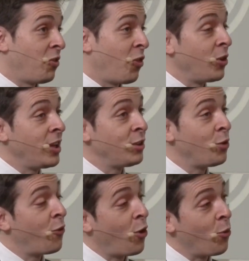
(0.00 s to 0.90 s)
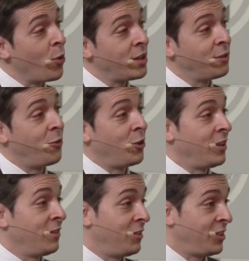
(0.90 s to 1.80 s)
3 to 4 weeks for
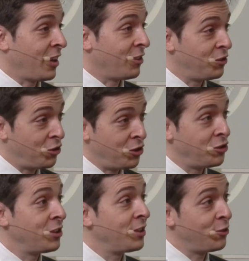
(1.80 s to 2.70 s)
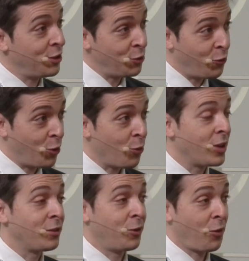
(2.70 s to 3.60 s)
the second surgery, 3 to 4
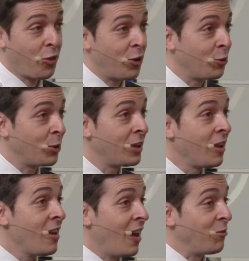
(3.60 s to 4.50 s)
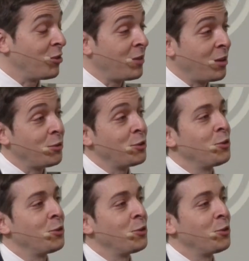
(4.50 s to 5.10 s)
weeks for the third one, and sometimes